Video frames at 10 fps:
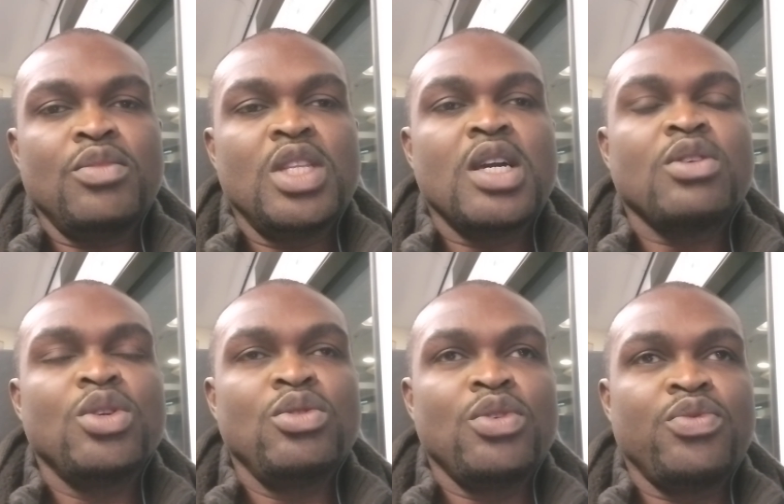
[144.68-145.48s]
they are
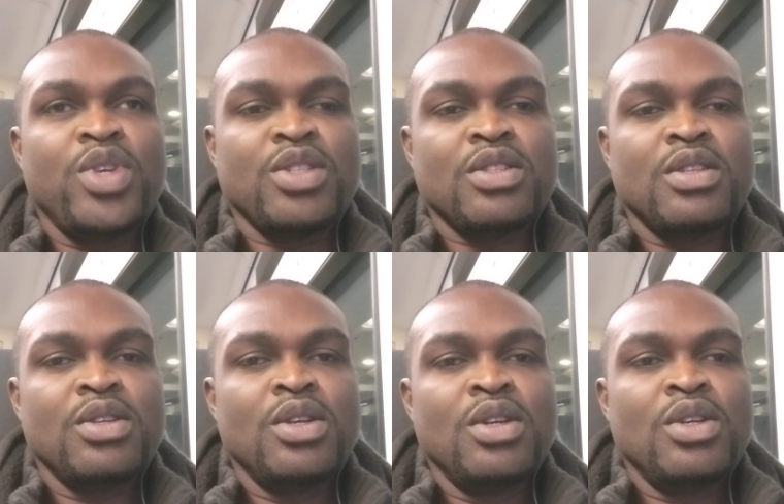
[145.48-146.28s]
going to face
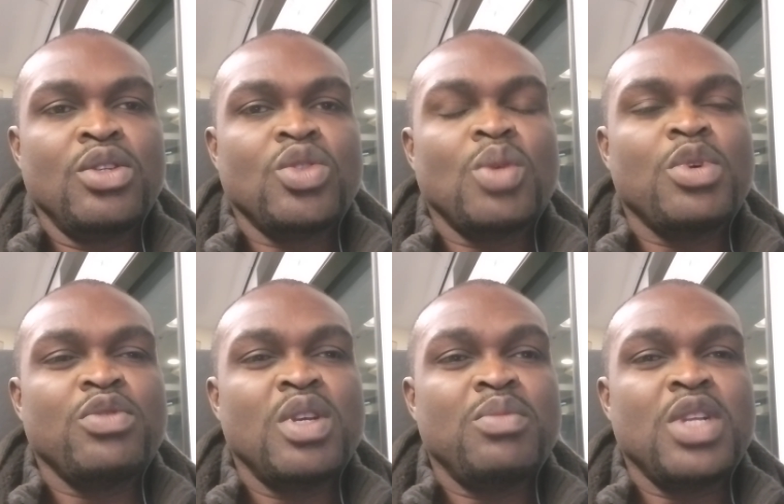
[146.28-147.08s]
some
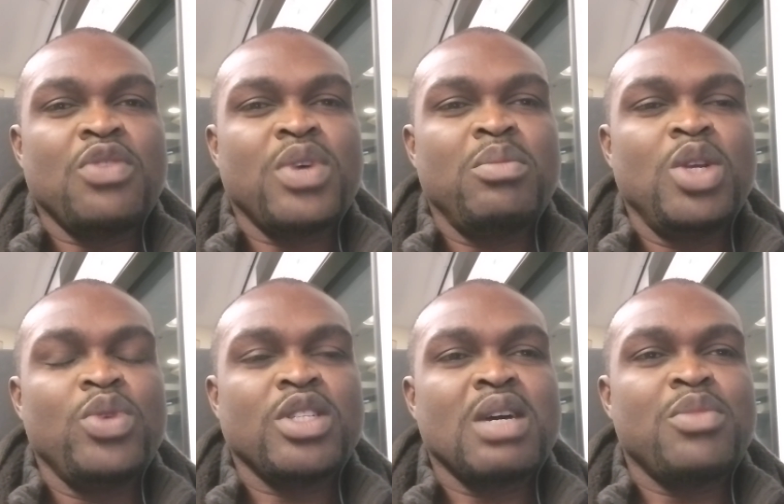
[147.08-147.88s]
of them, their family
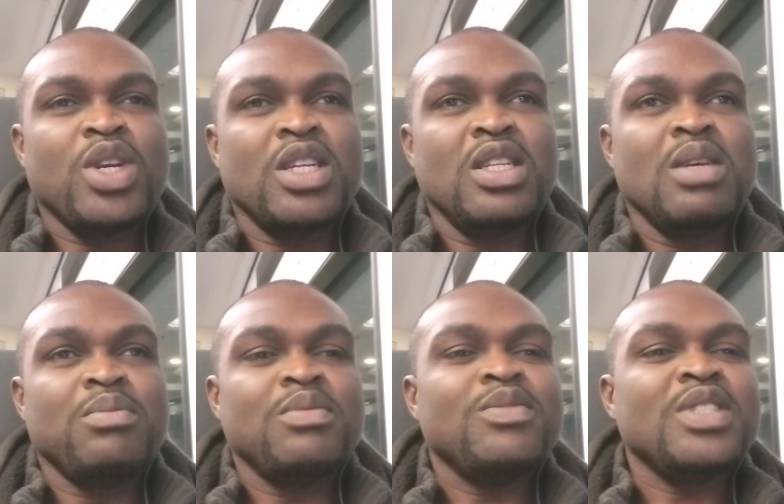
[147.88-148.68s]
will start mocking
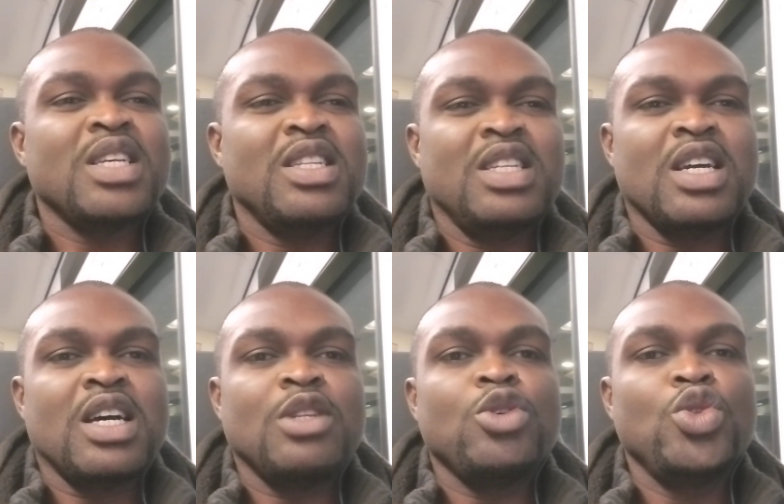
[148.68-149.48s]
them, saying they
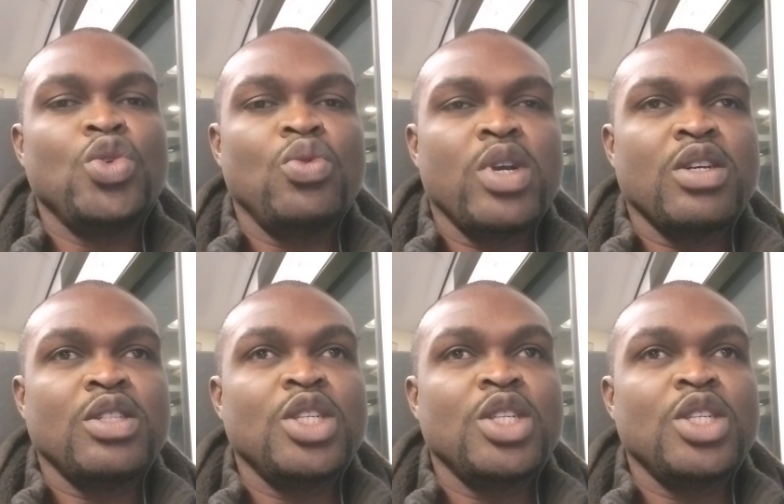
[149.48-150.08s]
are no do well.